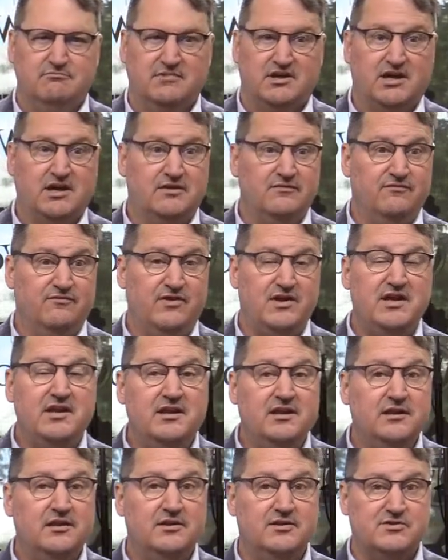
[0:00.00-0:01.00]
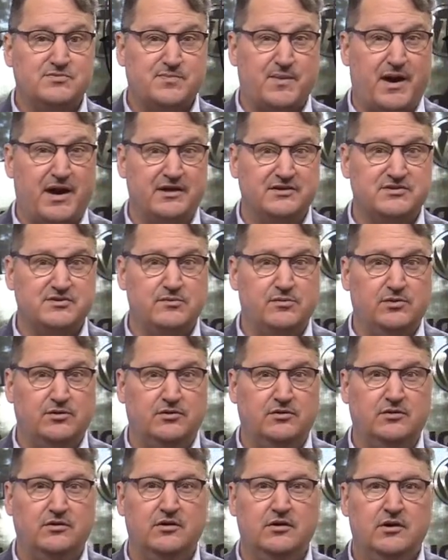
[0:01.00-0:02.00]
convenient as
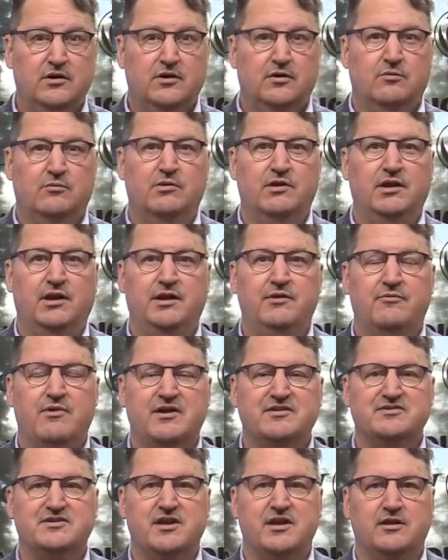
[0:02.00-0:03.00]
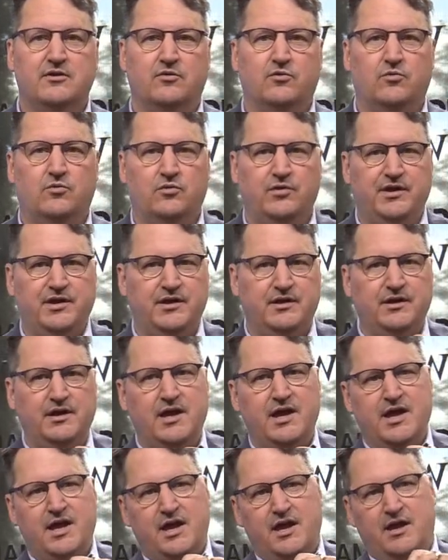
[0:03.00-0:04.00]
possible, really resonate and hold in.
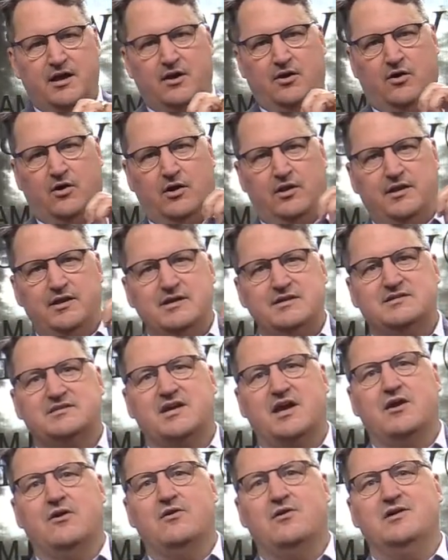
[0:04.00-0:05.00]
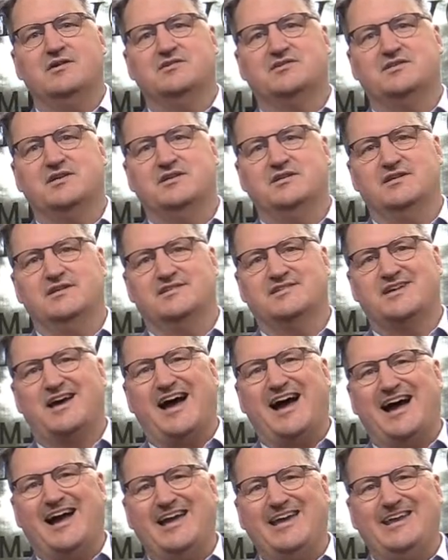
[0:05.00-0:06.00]
And all these areas tend to
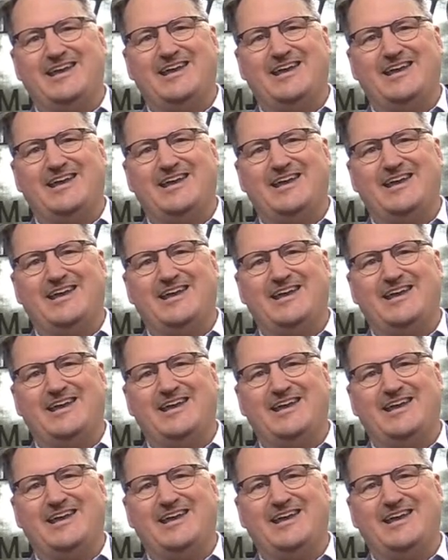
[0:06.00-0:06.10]
tie